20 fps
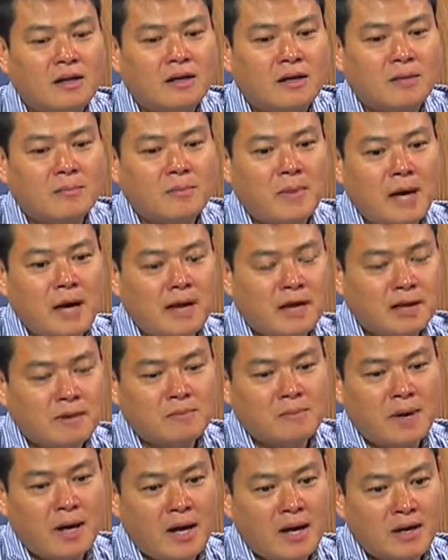Like
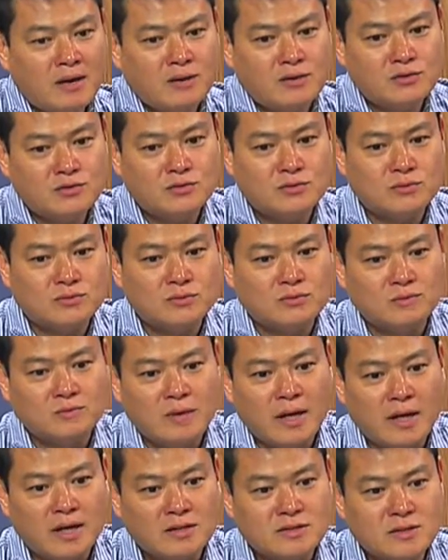
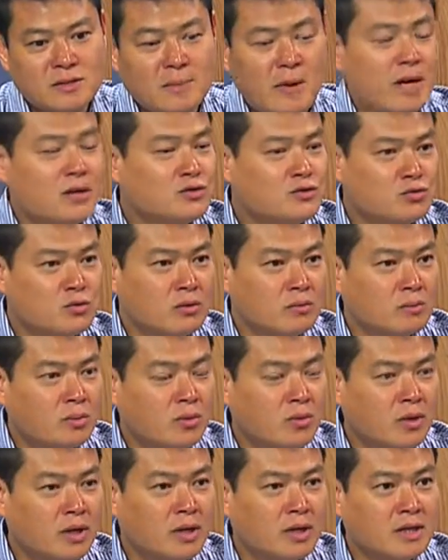I guess my strong
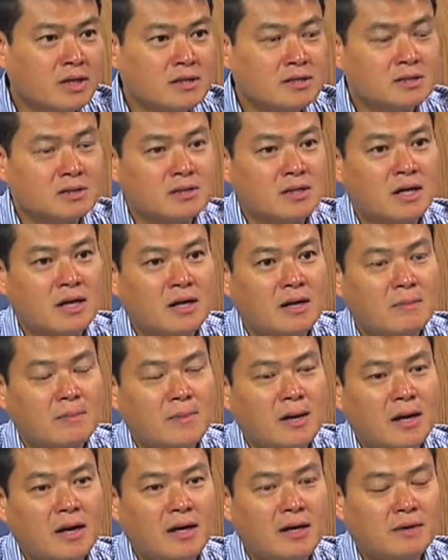point is
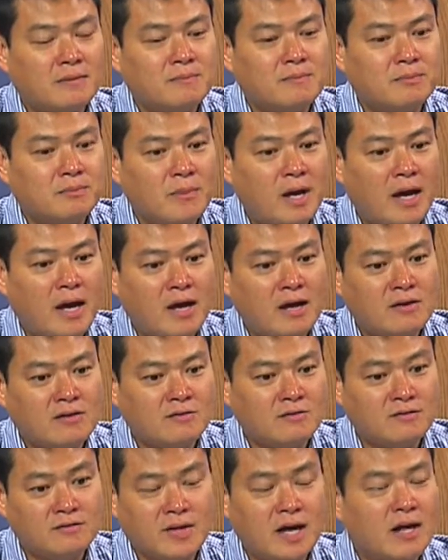I have
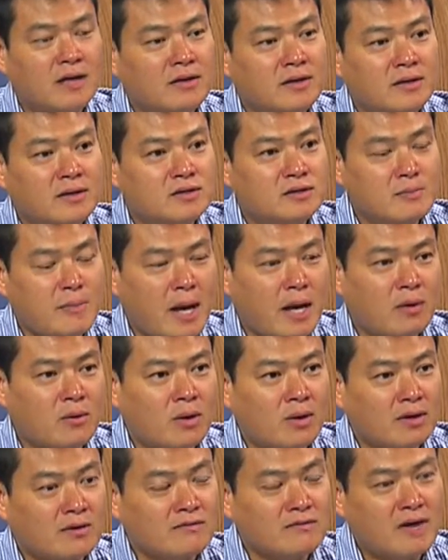9 years
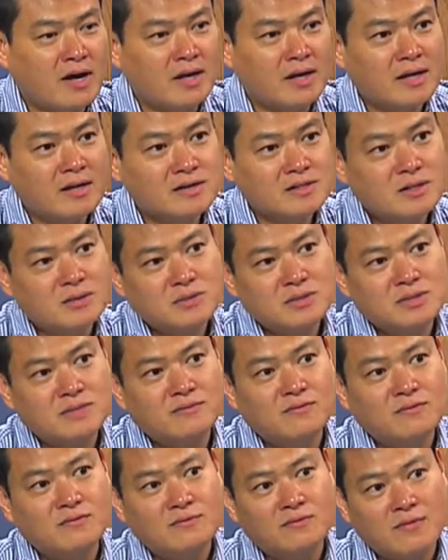background in finance. I was
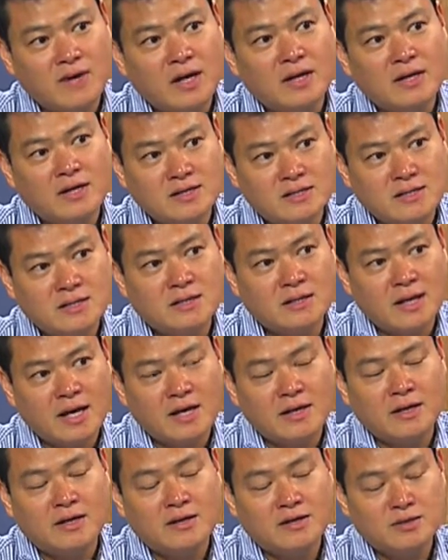in finance in
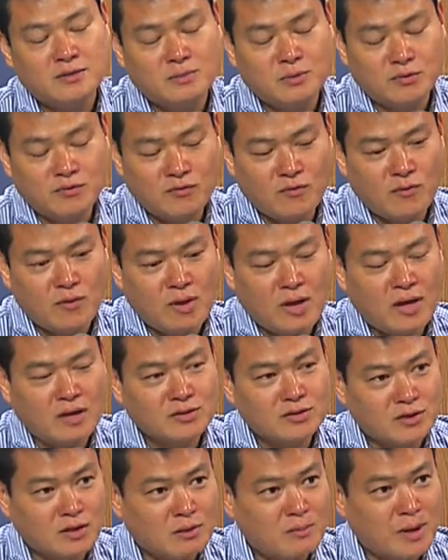9 years before I
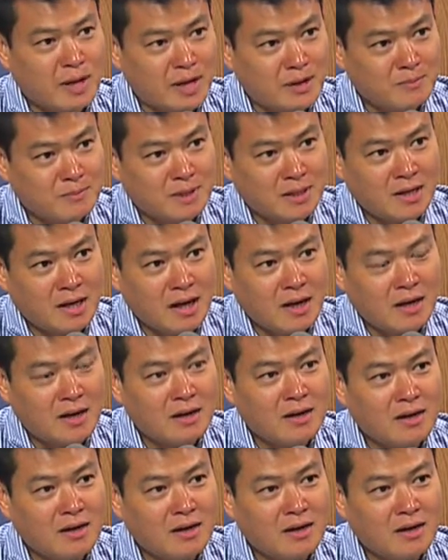started my MBA.